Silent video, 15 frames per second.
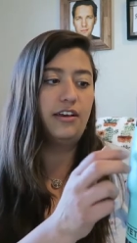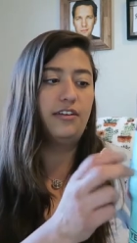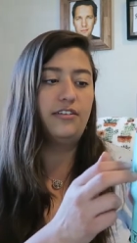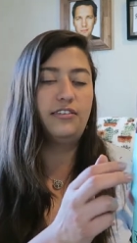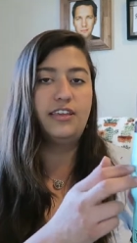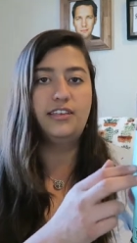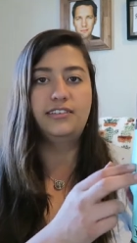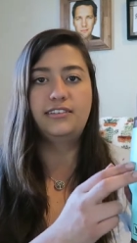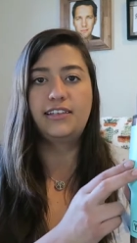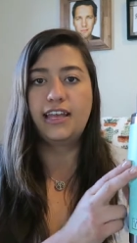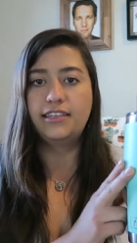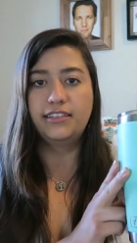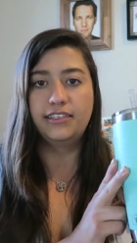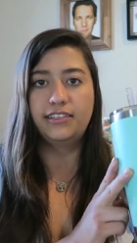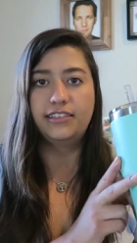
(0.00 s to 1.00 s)
that are these
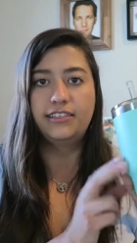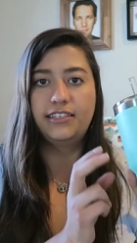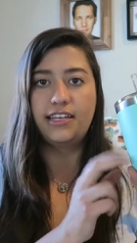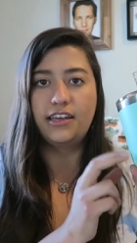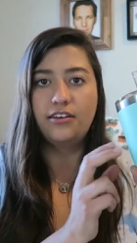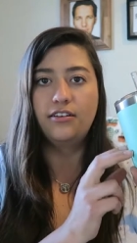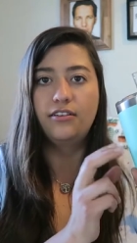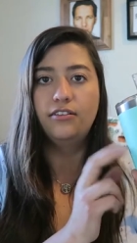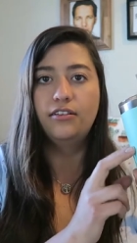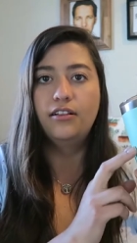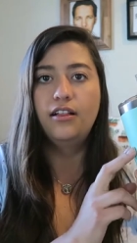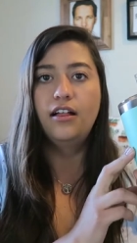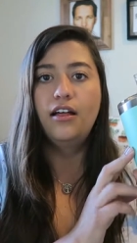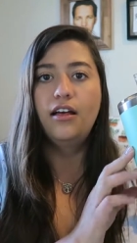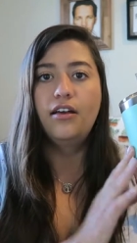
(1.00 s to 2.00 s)
stainless steel
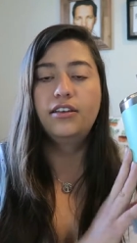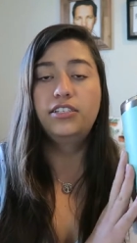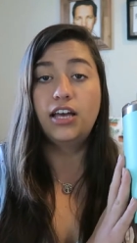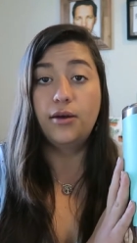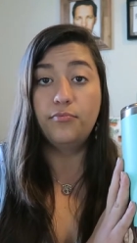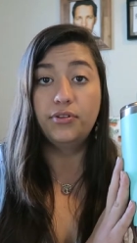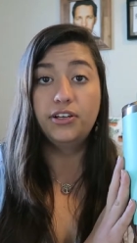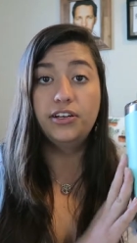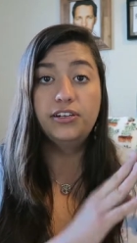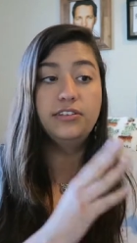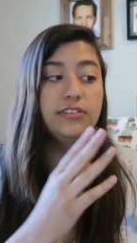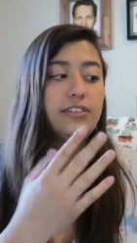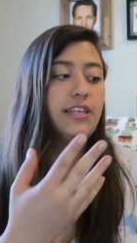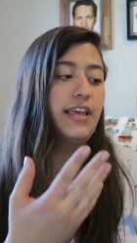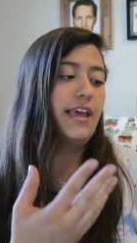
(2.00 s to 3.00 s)

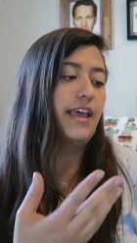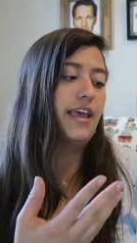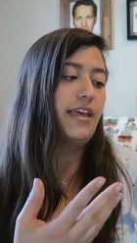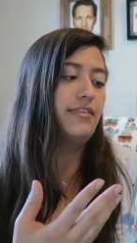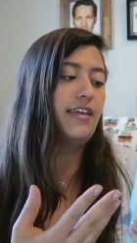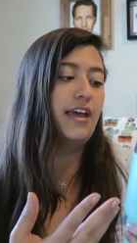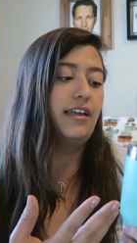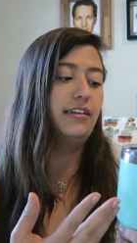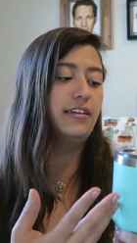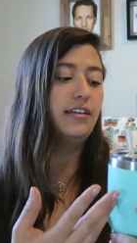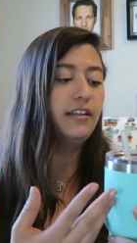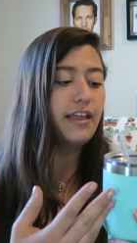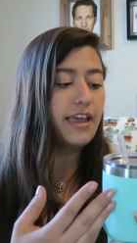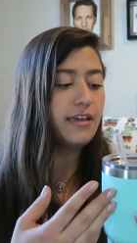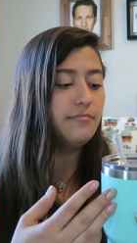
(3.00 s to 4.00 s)
tumblers that
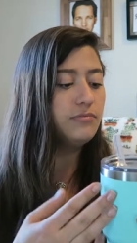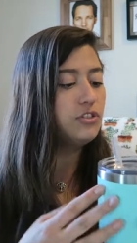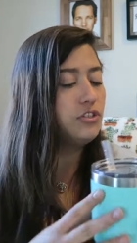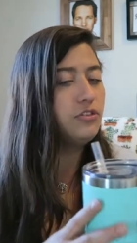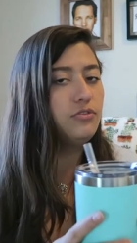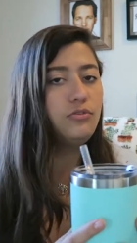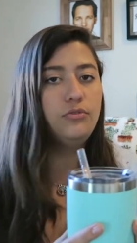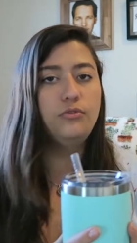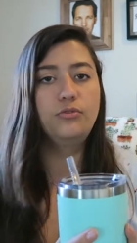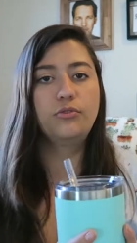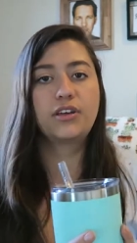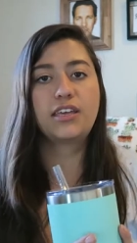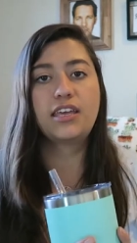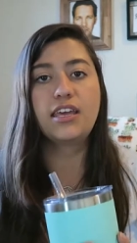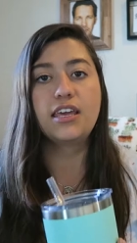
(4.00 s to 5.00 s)
claim
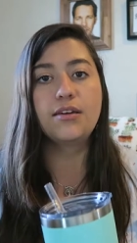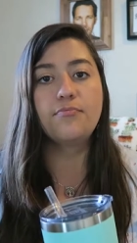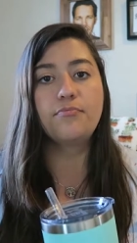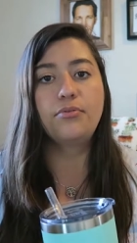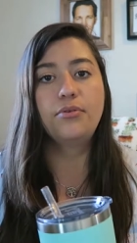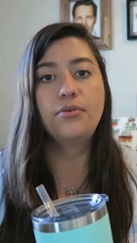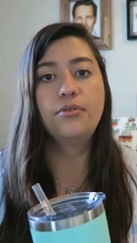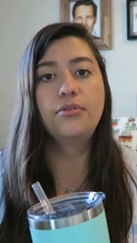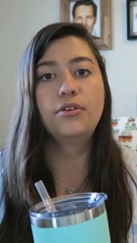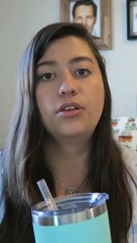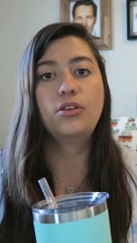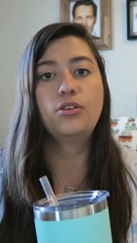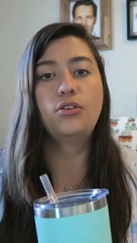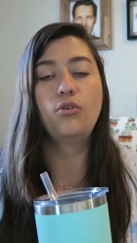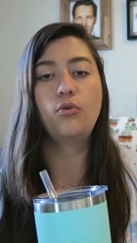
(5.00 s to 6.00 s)
to keep
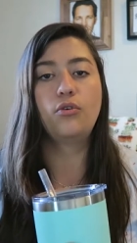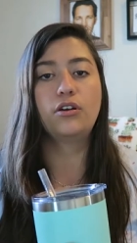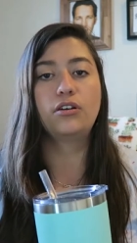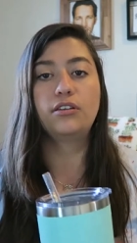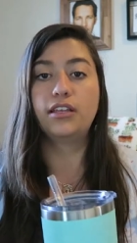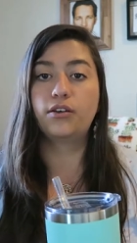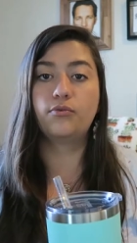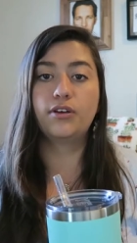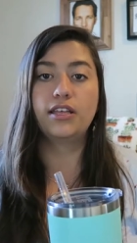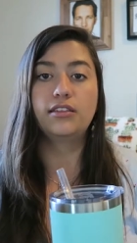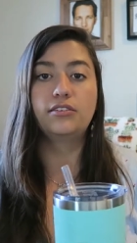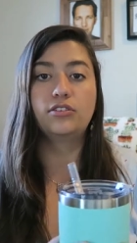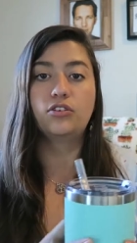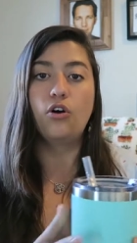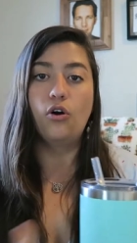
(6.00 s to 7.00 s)
your
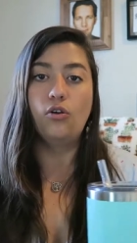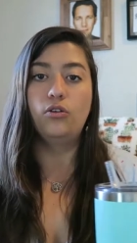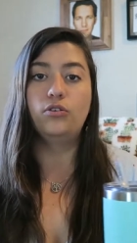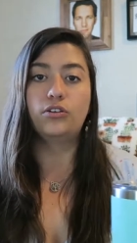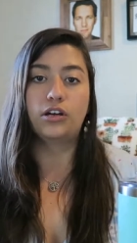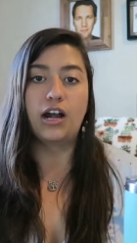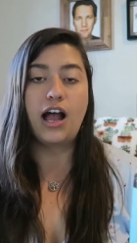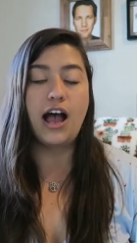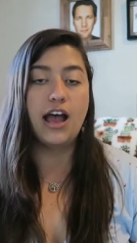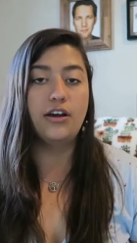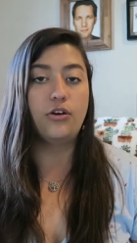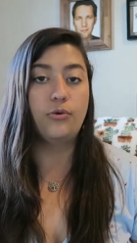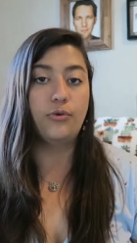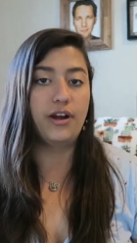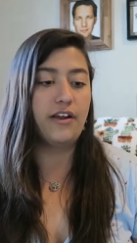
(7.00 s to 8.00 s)
liquids cold or
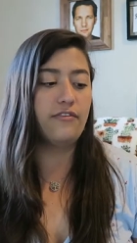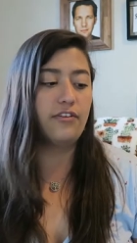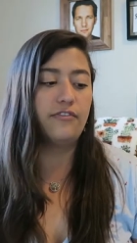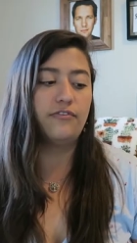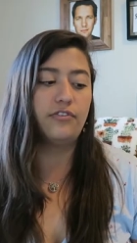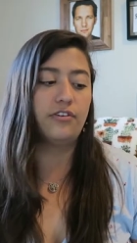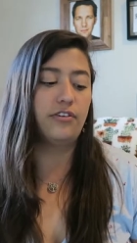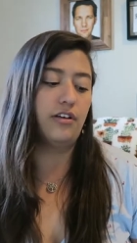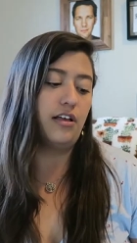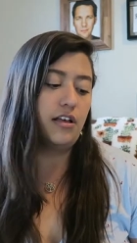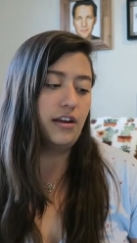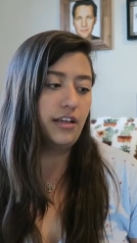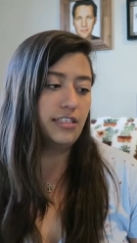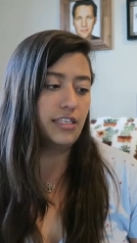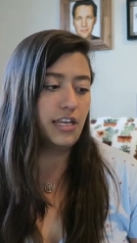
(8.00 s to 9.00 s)
hot or whatever for
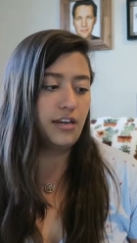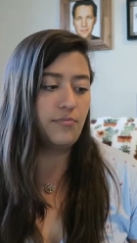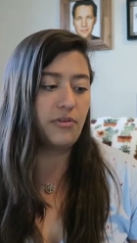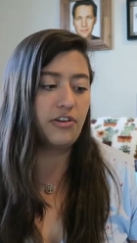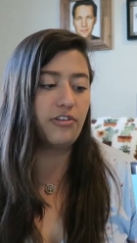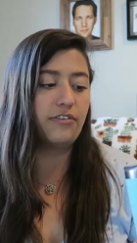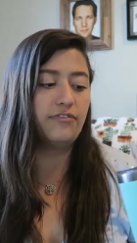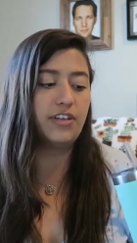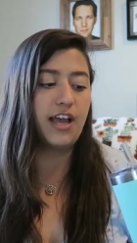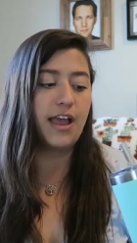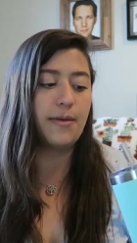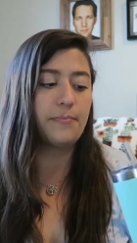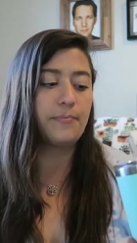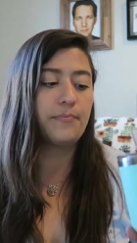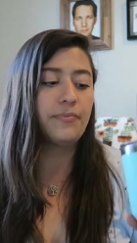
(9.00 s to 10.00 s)
an extended period of
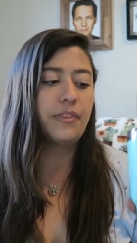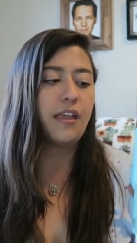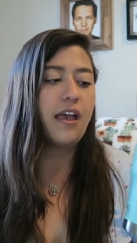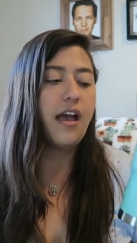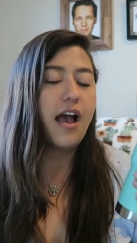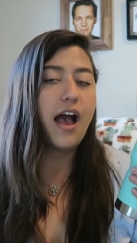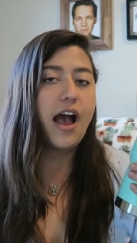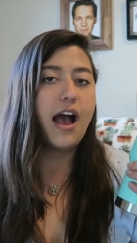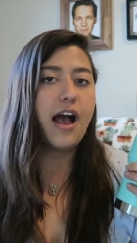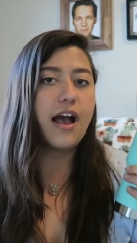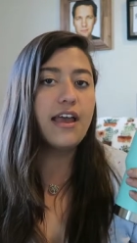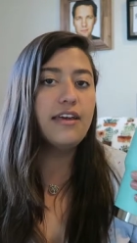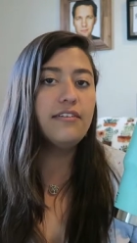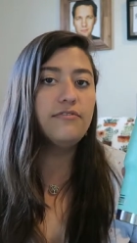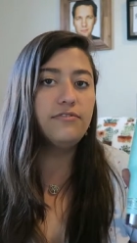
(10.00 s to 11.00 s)
time.
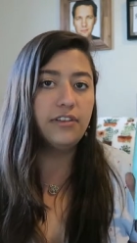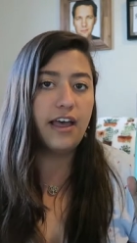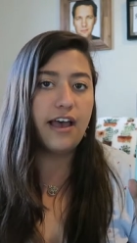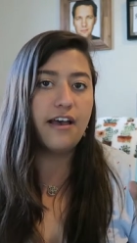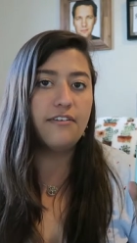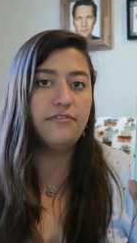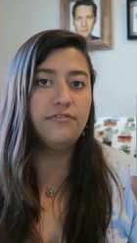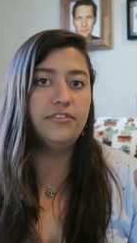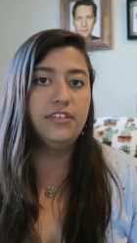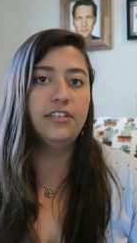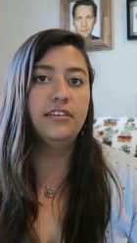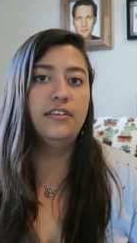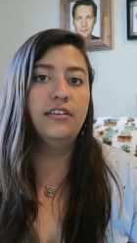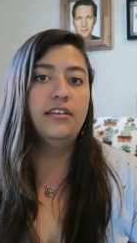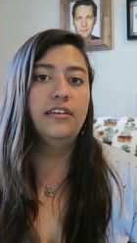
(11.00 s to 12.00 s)
I have left